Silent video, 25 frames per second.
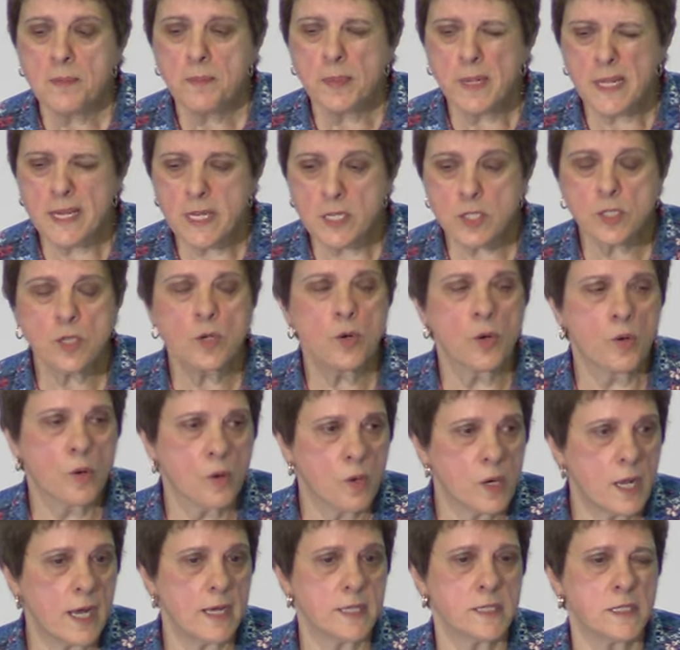Please
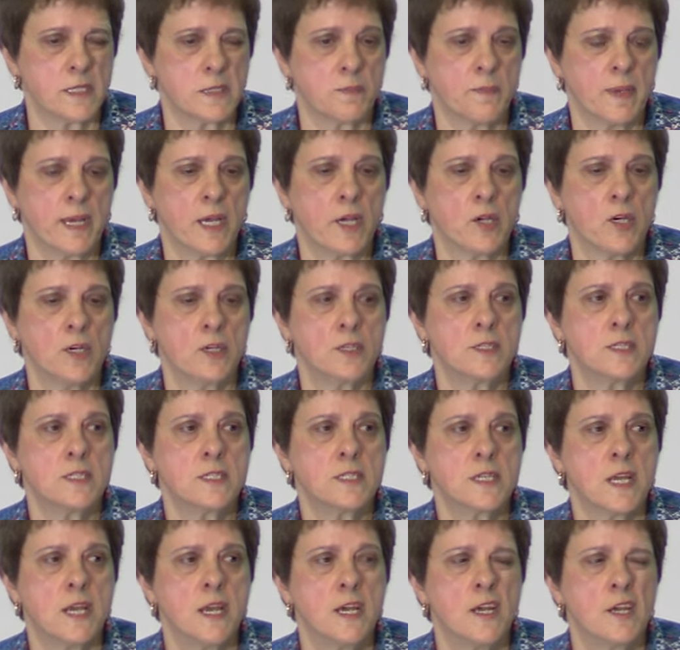call us,
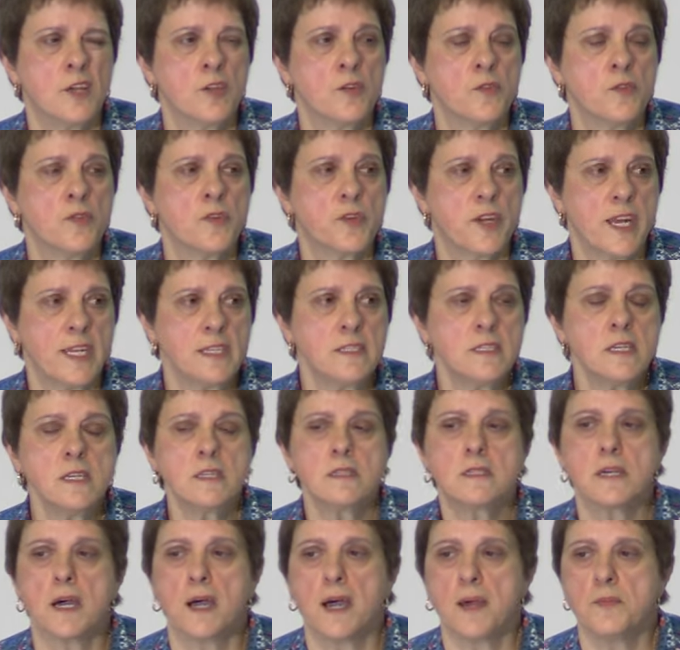because your
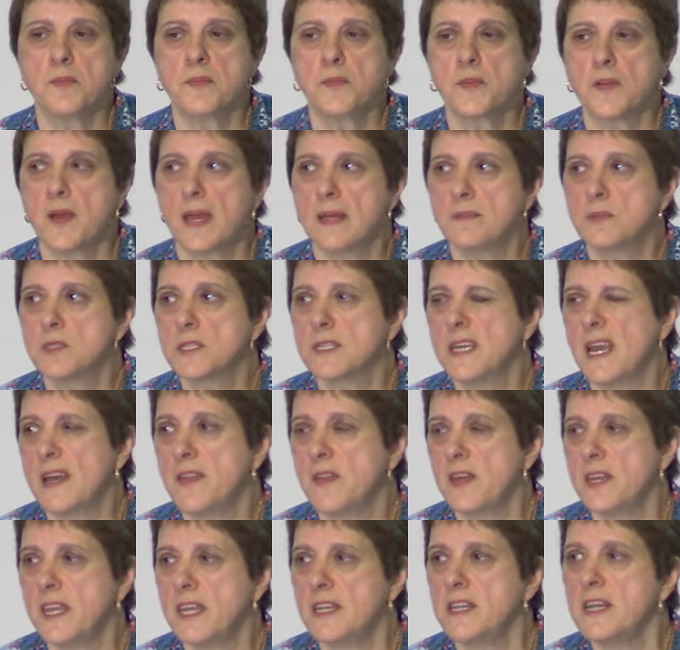forensic time frame to
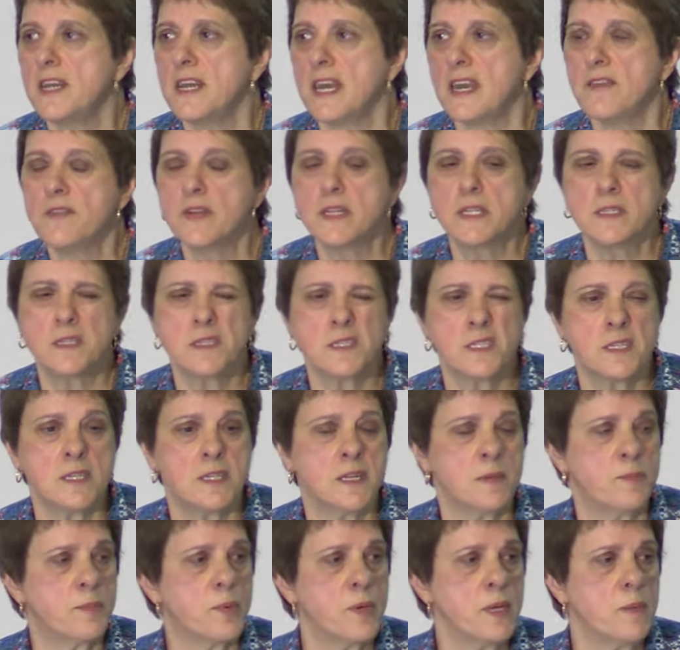gather any evidence
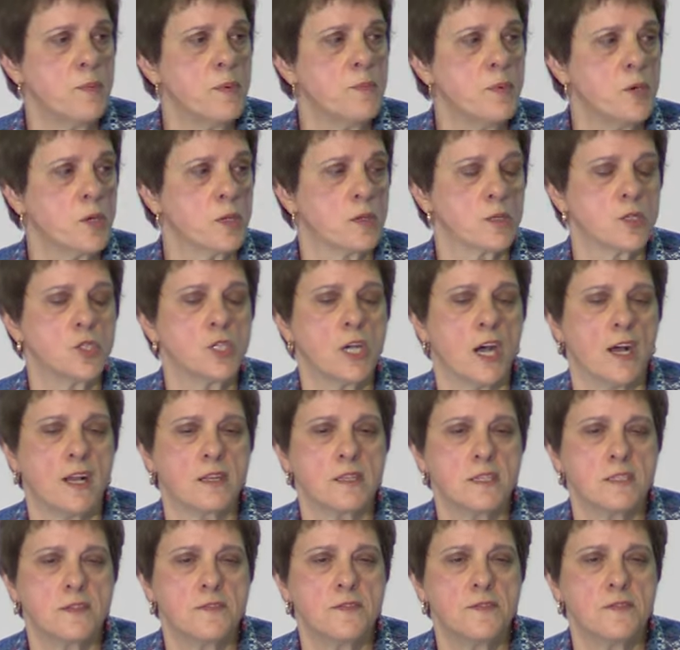in a prepubertal
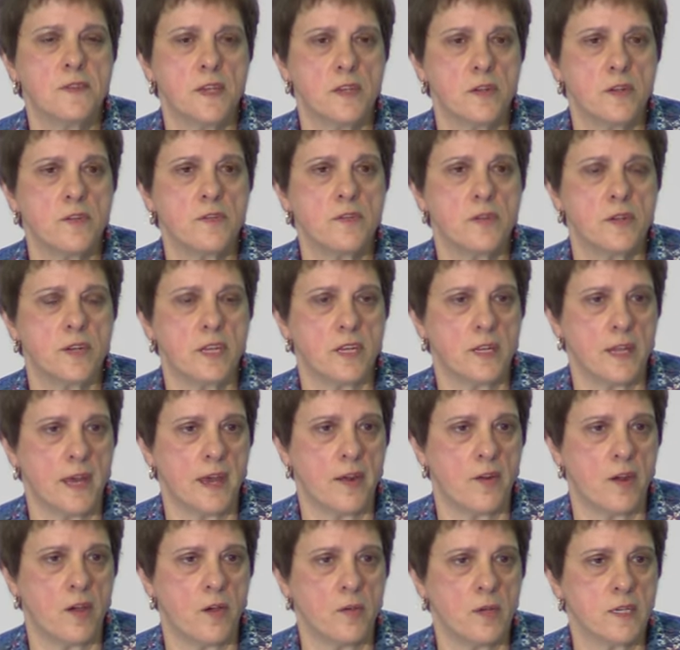child is very, very
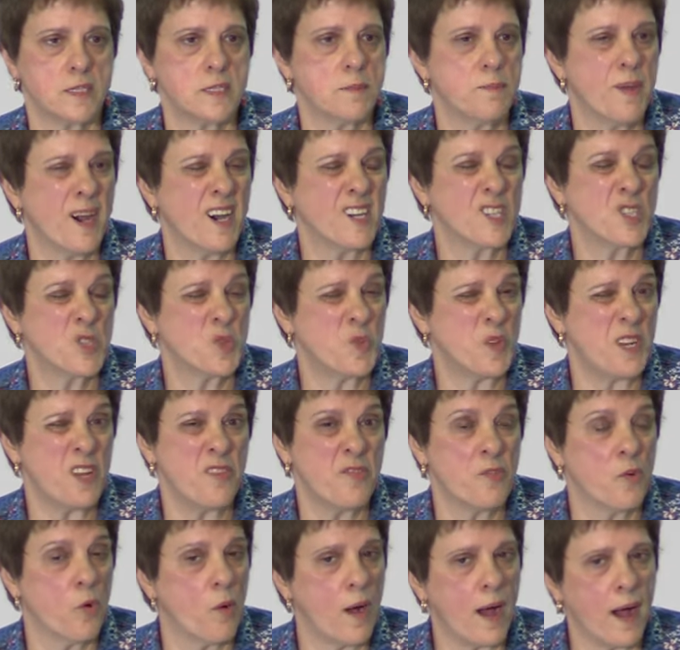narrow. It's about
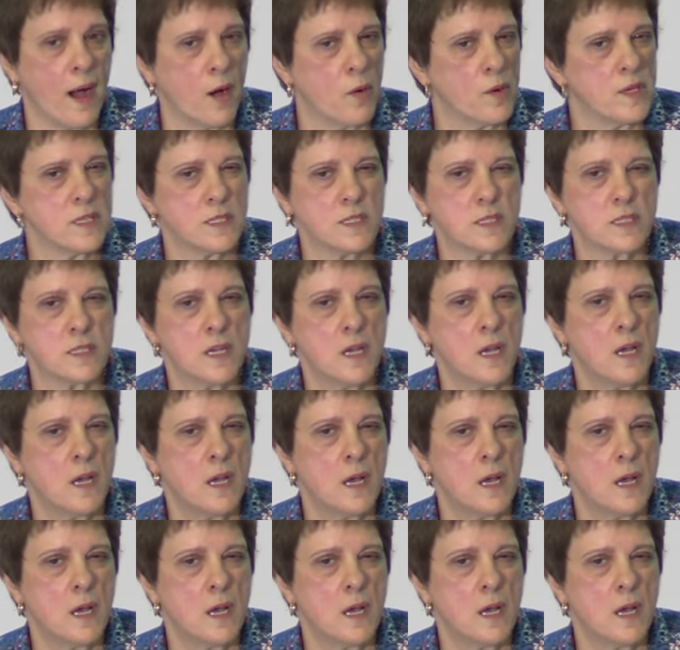24 hours,